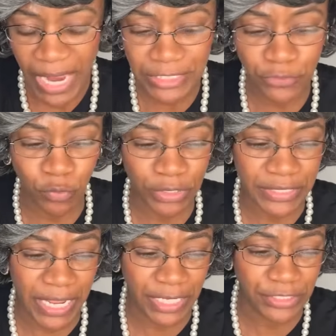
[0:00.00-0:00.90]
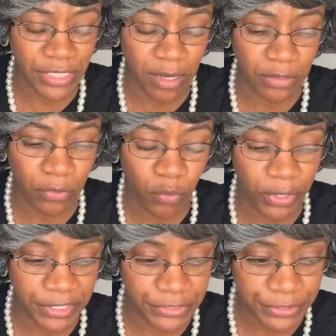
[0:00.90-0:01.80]
I just wanted to ask y'all a
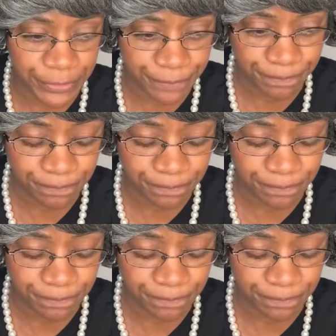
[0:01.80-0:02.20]
question.